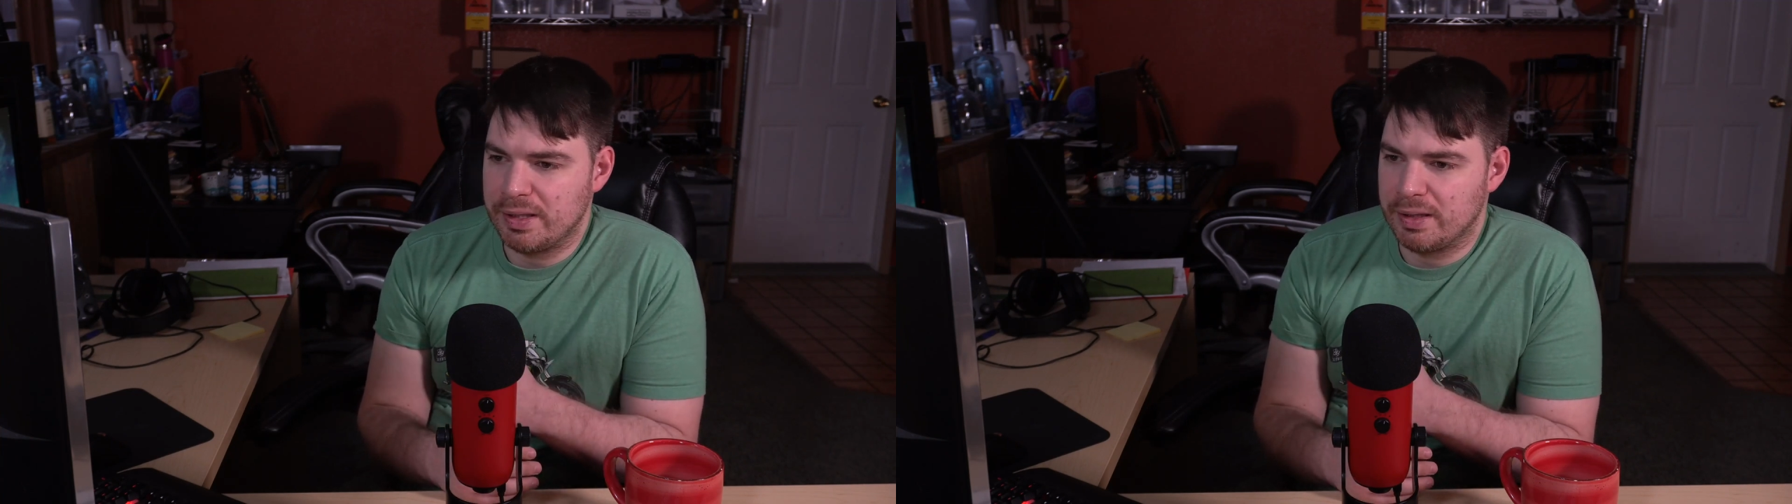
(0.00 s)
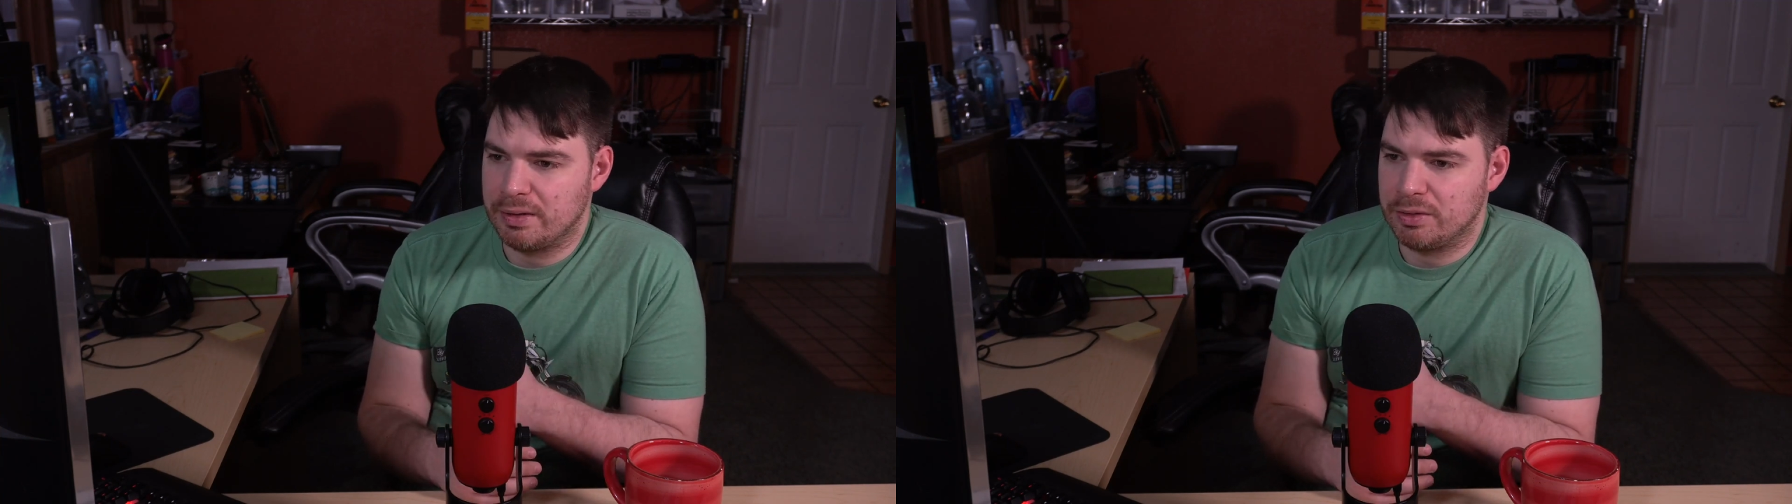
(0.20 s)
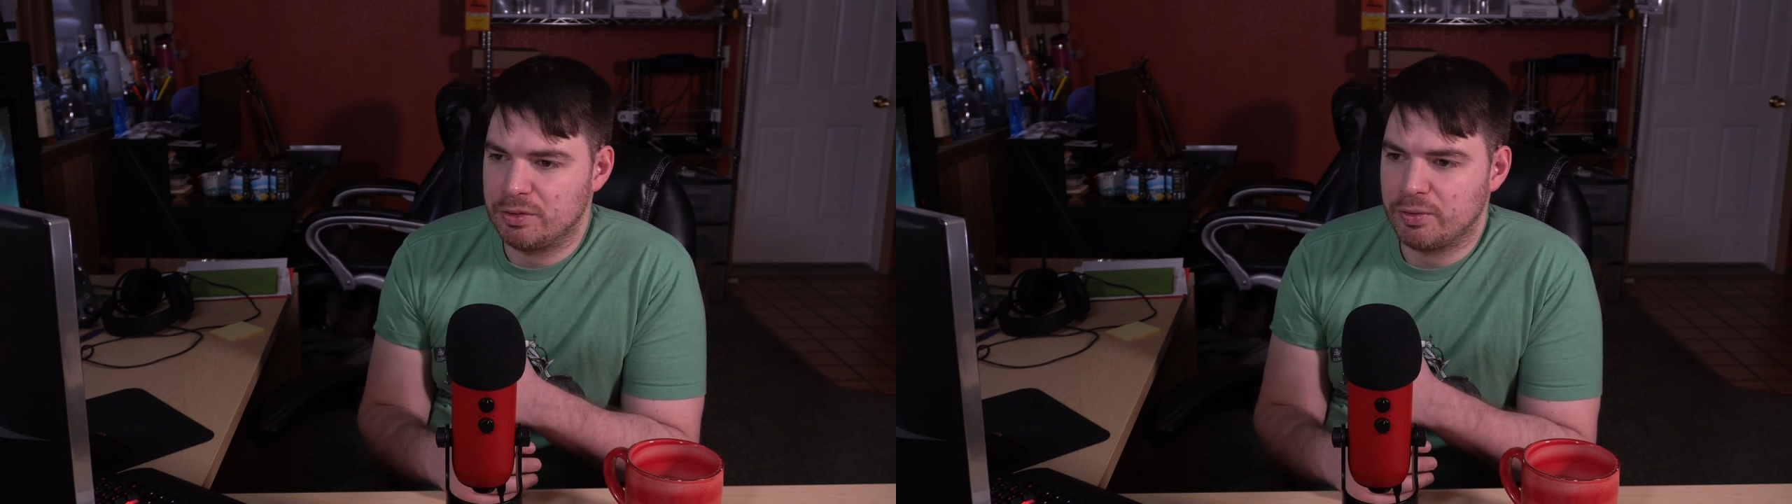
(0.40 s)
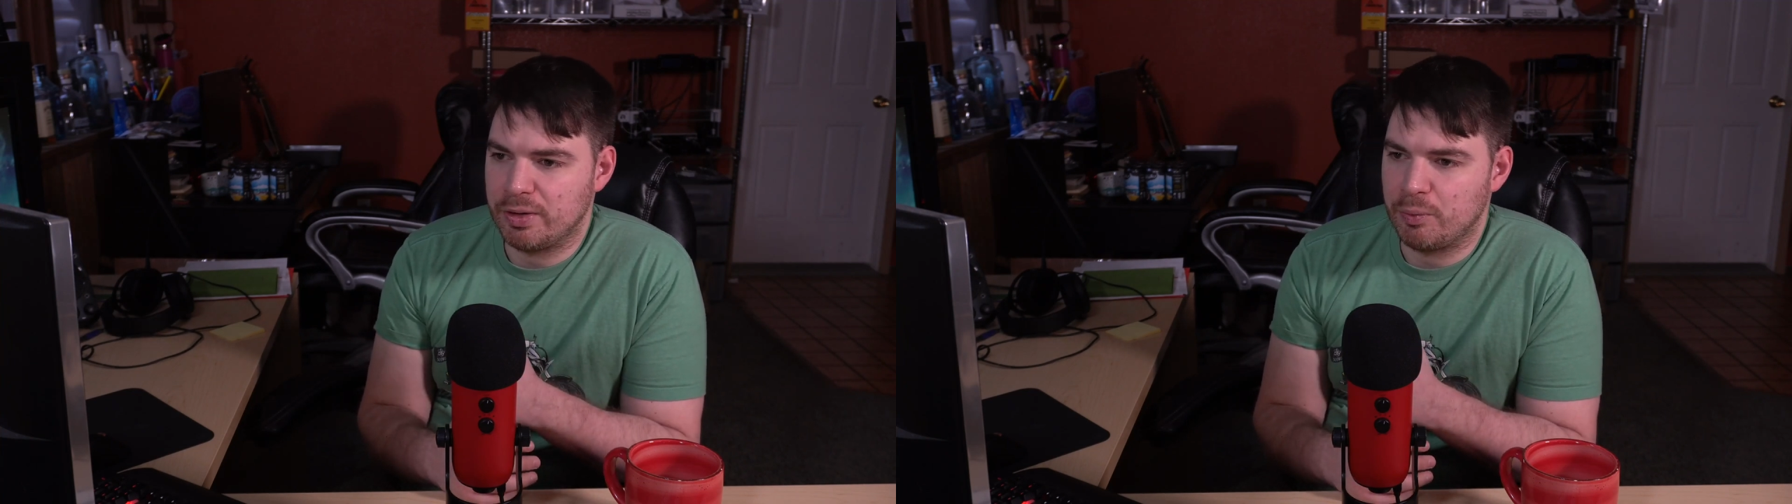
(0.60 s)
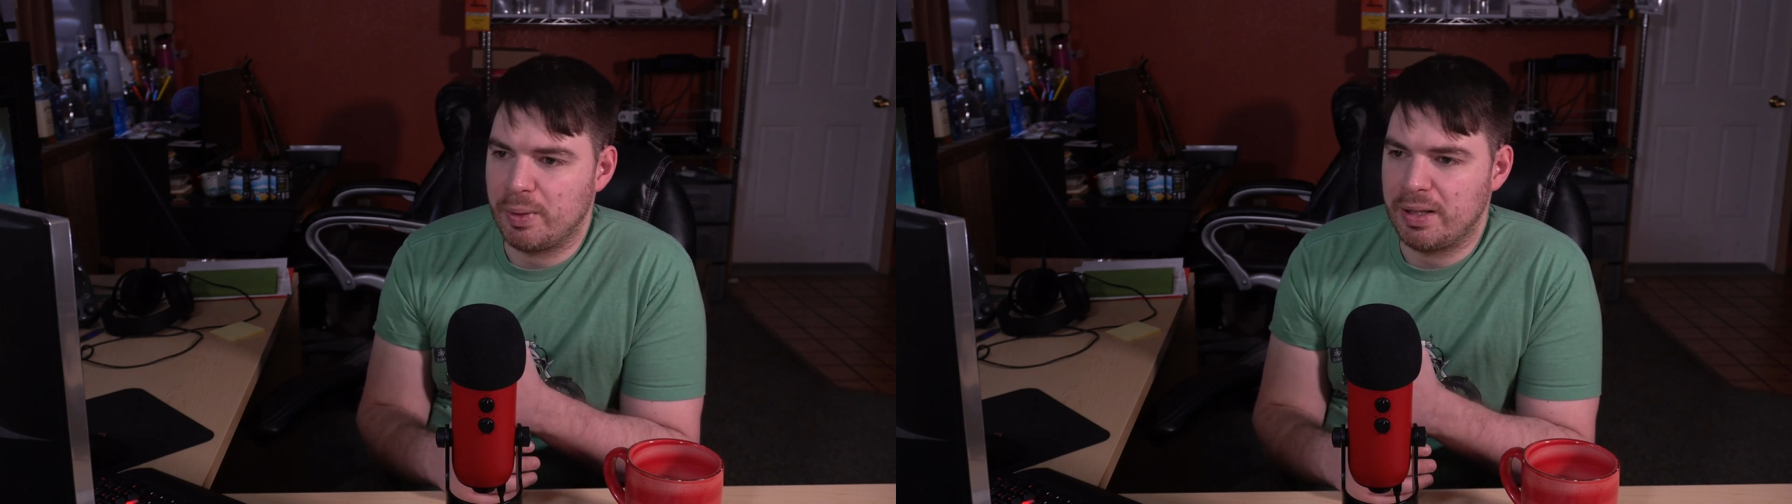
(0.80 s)
can
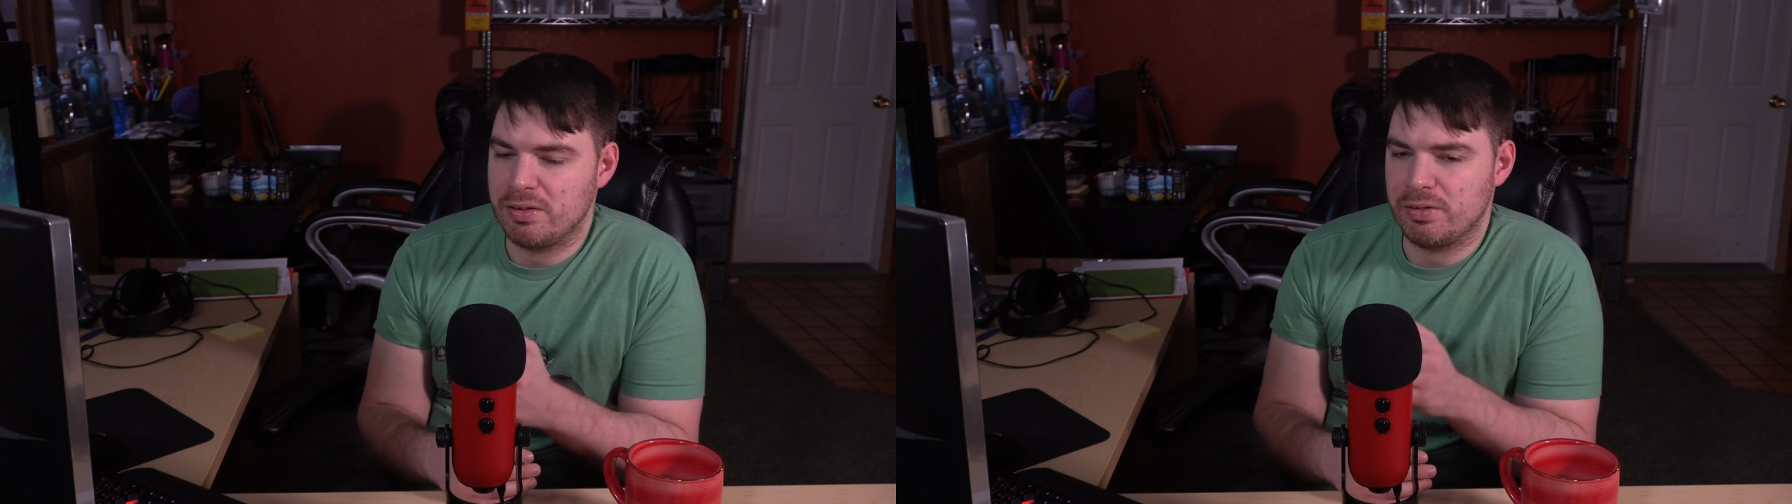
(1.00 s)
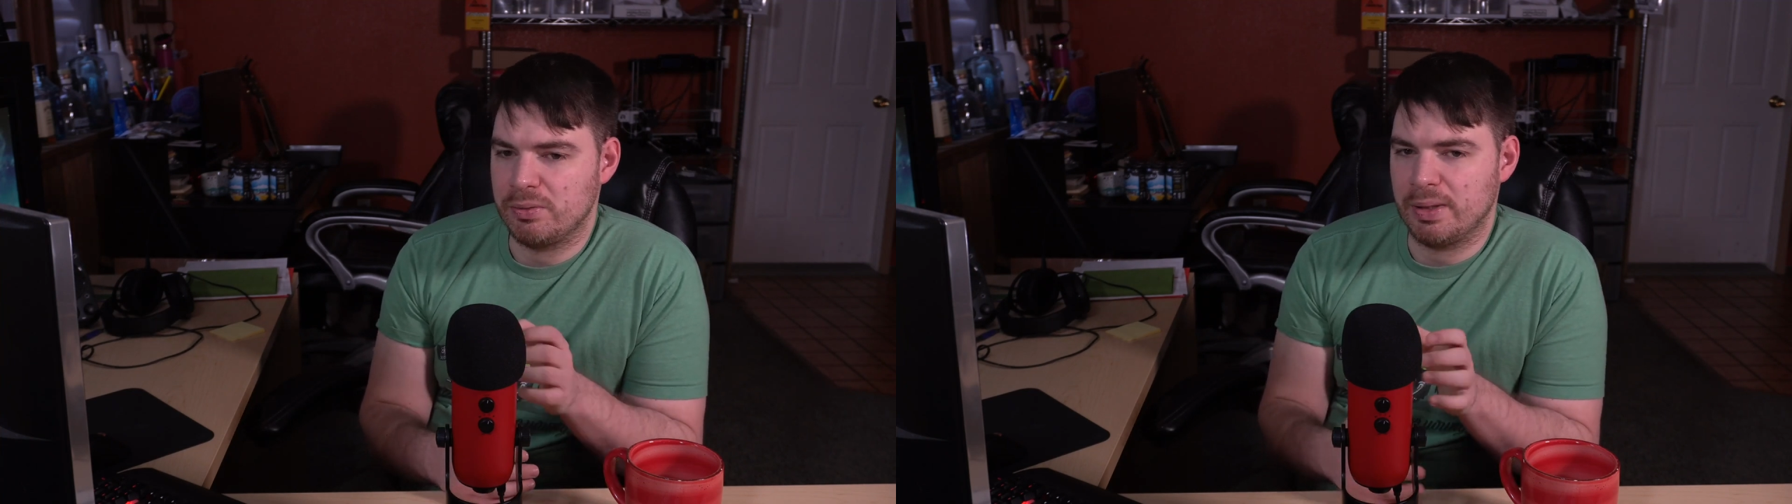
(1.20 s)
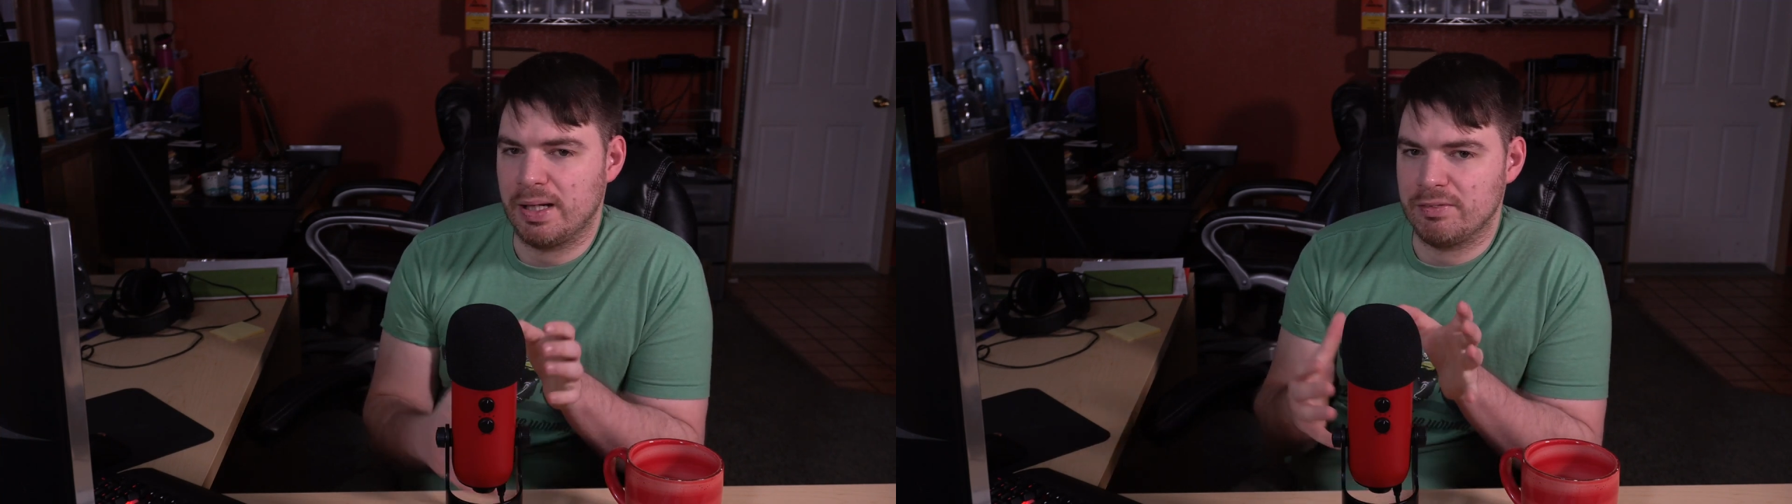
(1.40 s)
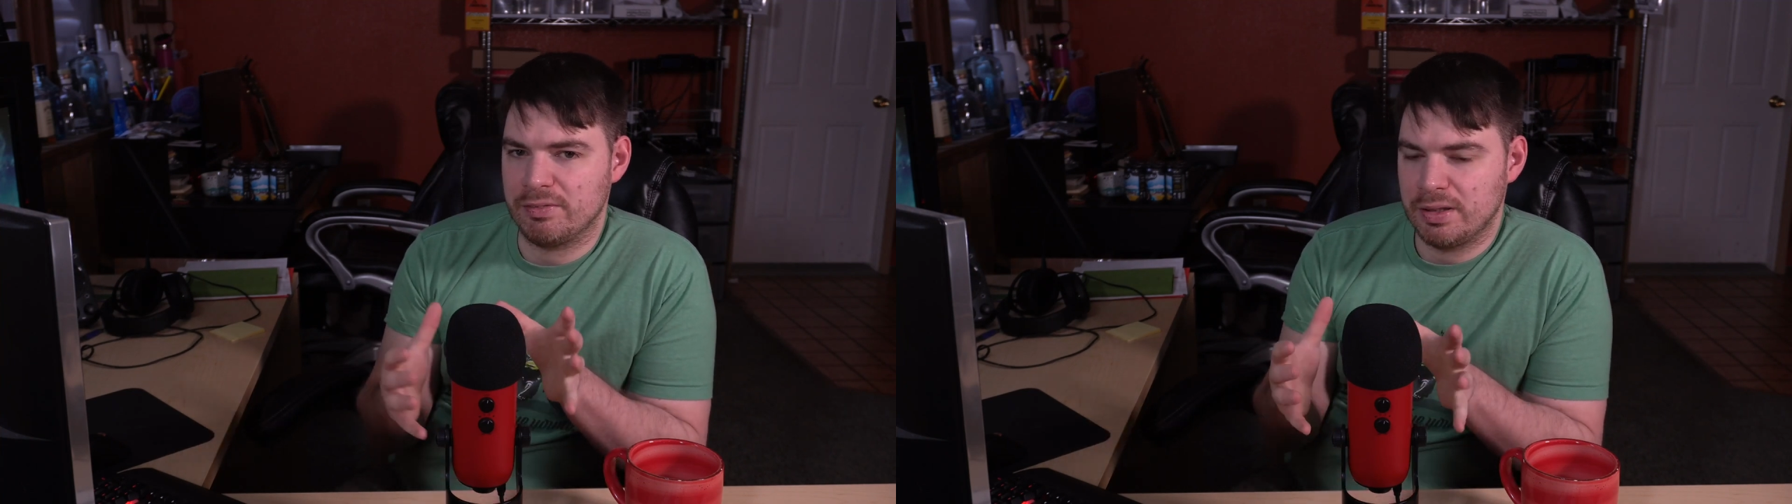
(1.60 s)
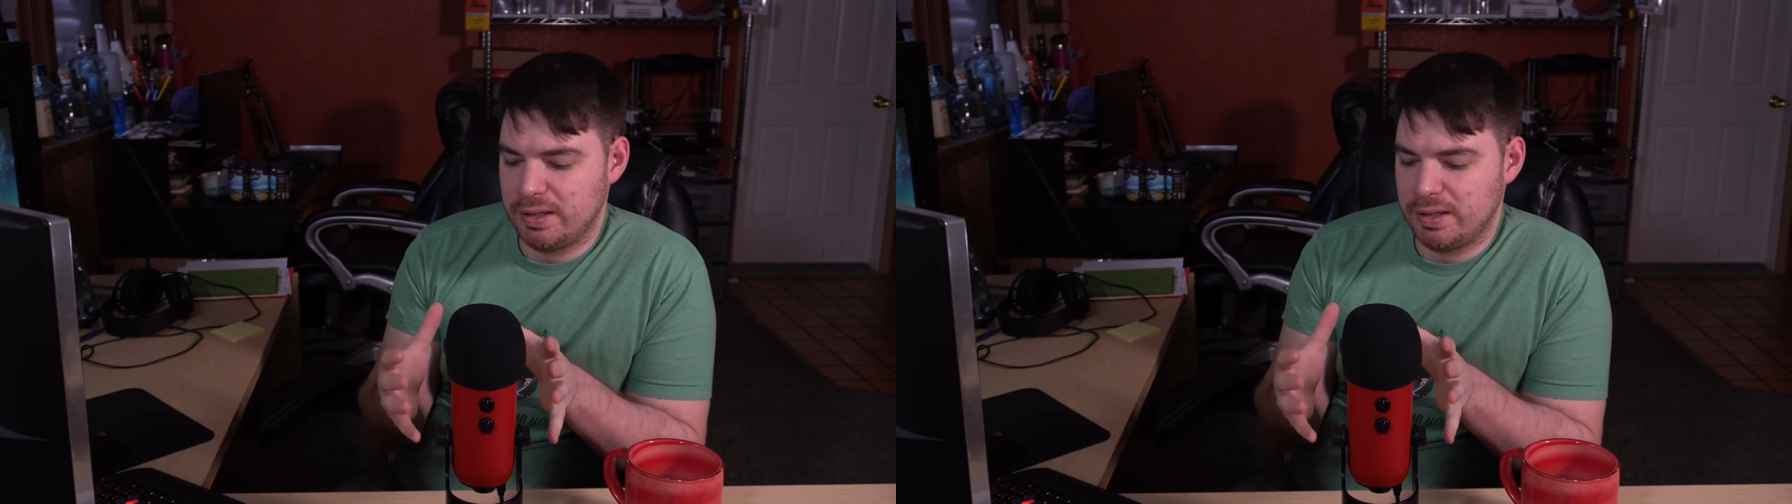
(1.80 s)
create a way to have